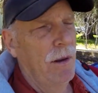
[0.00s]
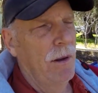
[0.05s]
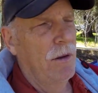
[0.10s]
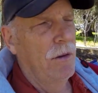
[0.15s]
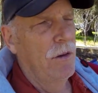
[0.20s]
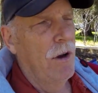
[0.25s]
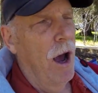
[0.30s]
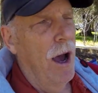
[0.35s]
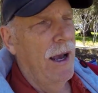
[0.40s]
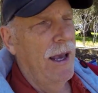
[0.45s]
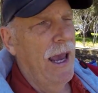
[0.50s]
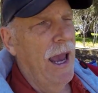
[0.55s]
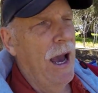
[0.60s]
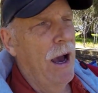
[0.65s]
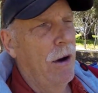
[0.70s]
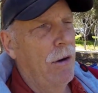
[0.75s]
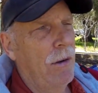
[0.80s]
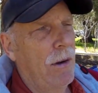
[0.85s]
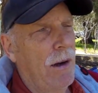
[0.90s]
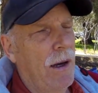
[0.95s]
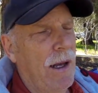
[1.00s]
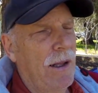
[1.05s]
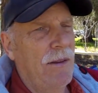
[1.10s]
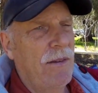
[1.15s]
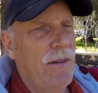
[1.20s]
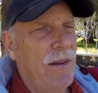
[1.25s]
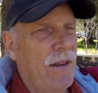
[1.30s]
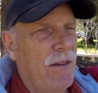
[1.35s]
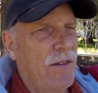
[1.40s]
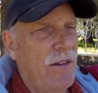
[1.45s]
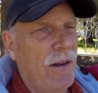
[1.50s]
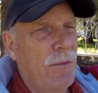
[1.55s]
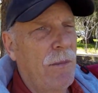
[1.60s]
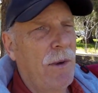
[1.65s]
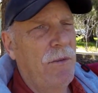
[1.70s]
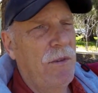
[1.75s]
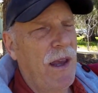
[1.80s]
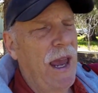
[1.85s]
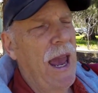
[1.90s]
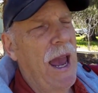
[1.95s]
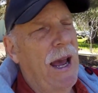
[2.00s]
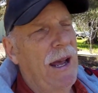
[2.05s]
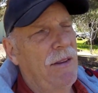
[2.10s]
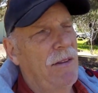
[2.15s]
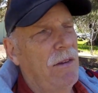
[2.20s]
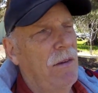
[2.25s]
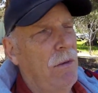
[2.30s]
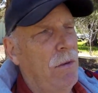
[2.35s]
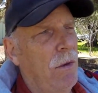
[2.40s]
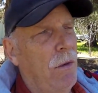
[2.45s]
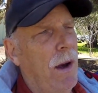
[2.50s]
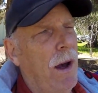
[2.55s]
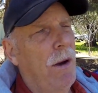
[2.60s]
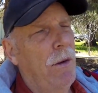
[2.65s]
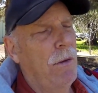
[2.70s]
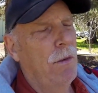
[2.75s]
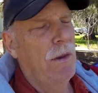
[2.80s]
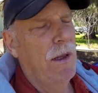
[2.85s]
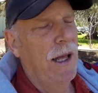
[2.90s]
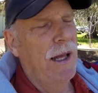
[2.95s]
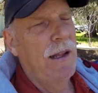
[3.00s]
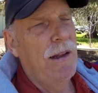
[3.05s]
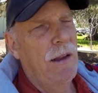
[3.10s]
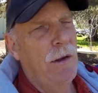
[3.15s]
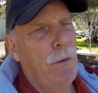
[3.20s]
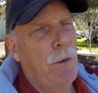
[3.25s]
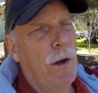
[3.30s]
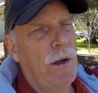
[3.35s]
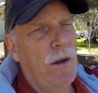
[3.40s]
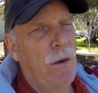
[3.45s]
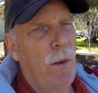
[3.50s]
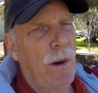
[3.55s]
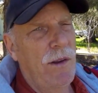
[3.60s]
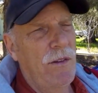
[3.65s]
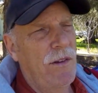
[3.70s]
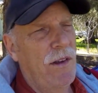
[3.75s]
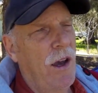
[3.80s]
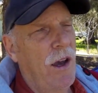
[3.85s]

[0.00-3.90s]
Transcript: knock out a system of gas. Well, luckily we're on the West